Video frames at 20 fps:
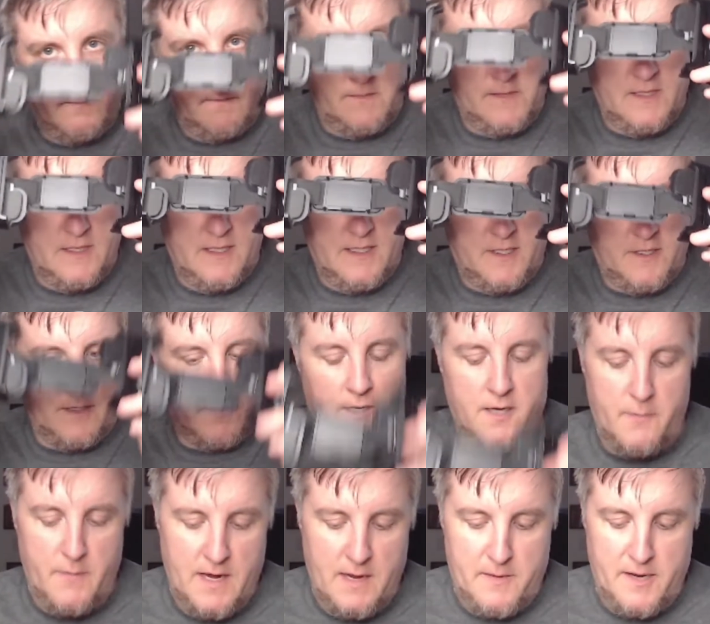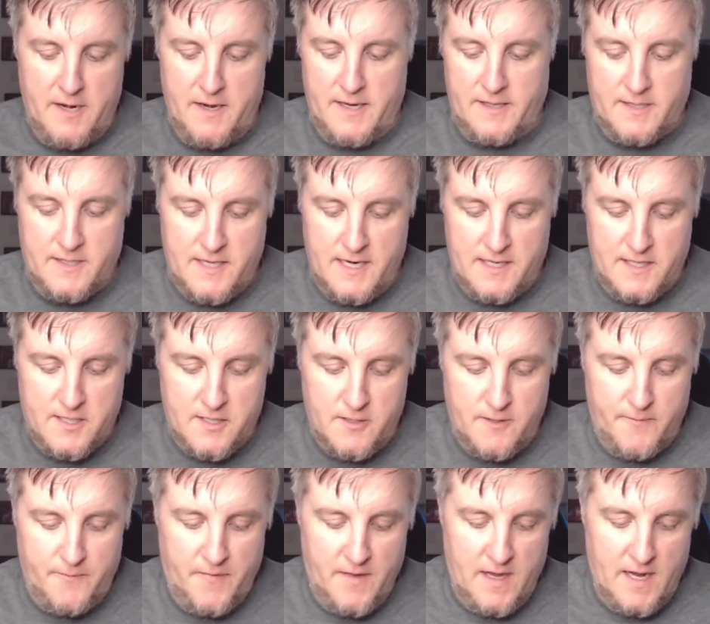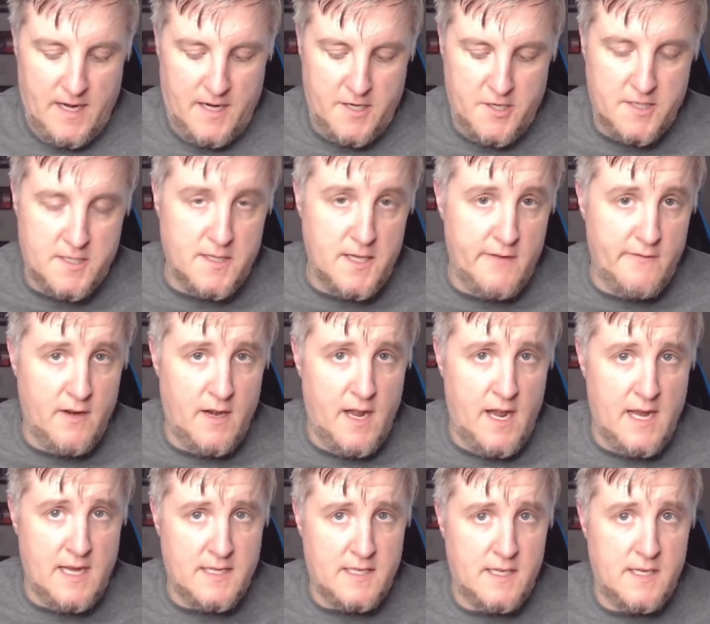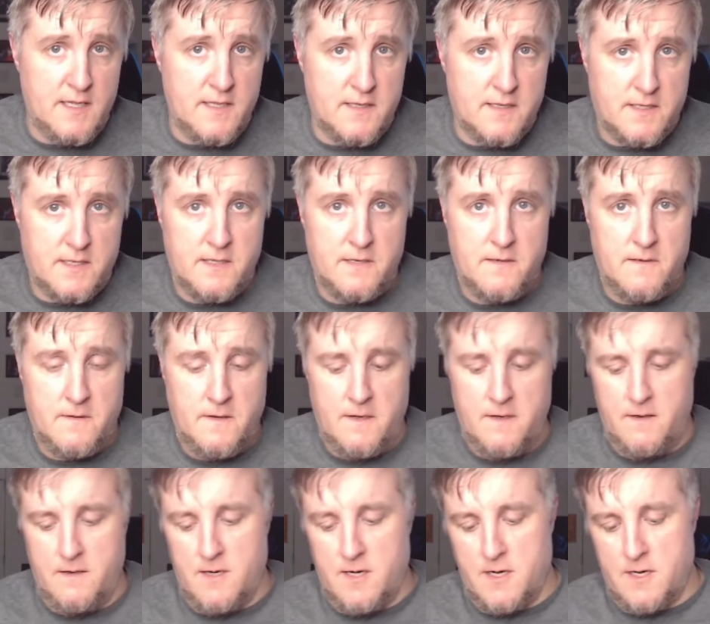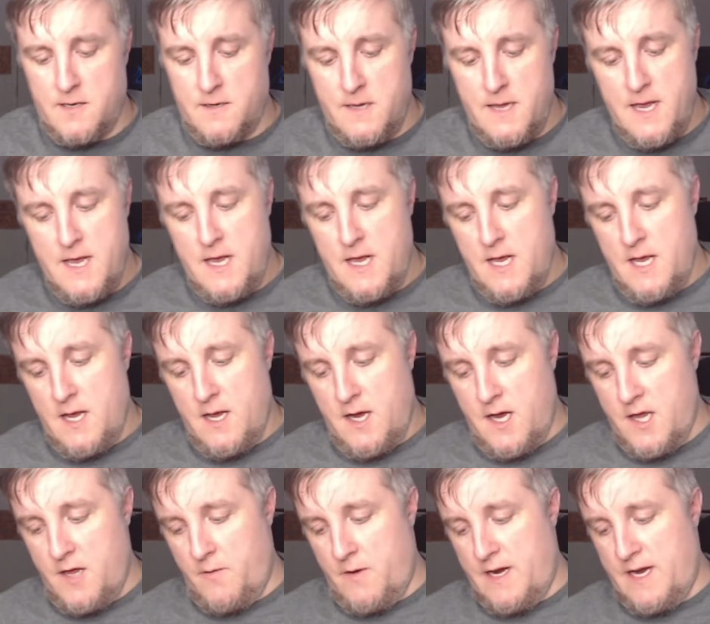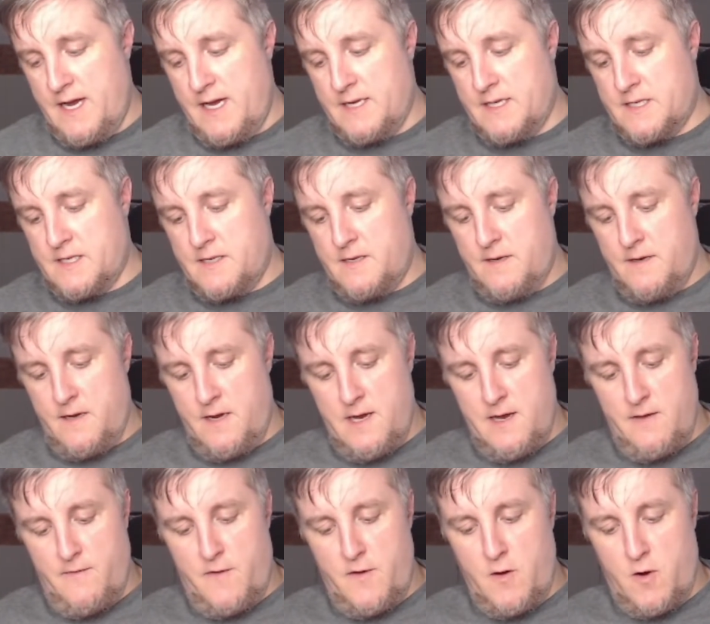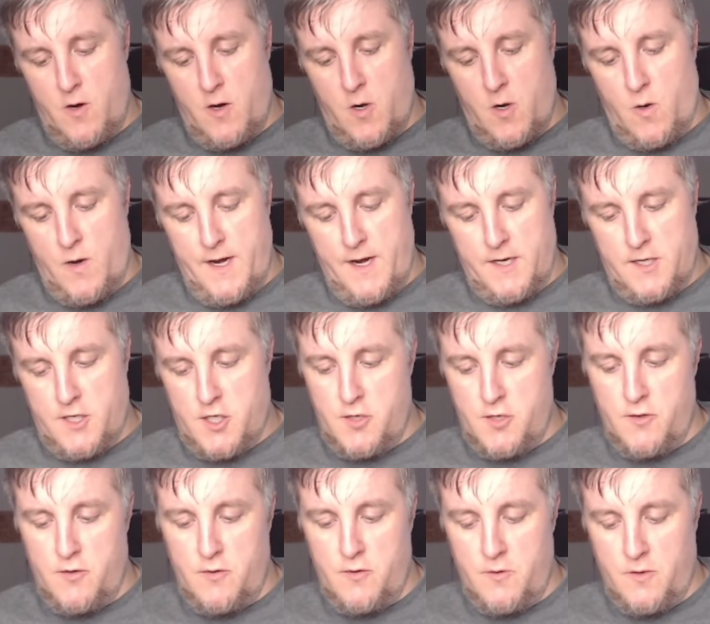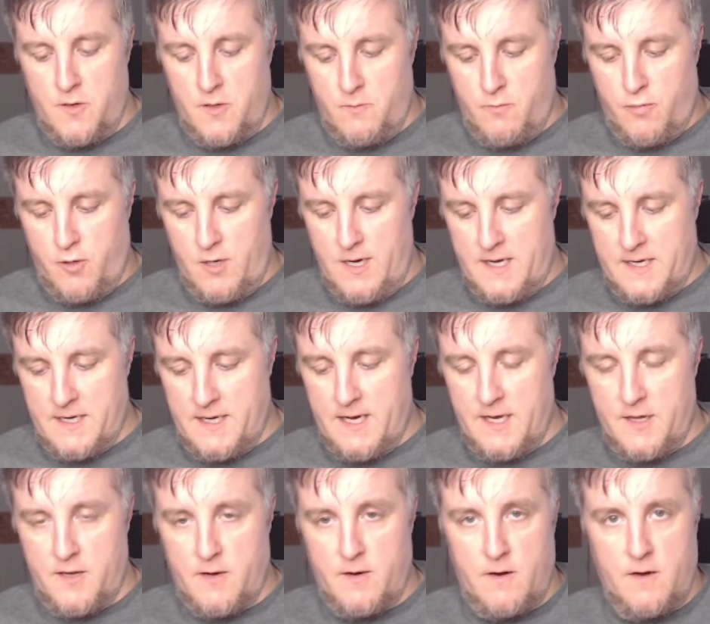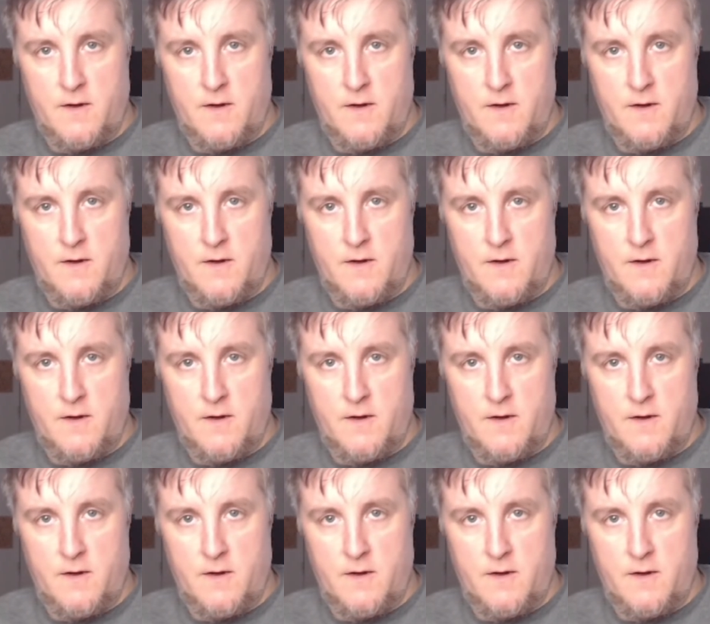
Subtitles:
it's just going to be on my nightstand, so I can just leave it as is. Otherwise, if you are going to put it together,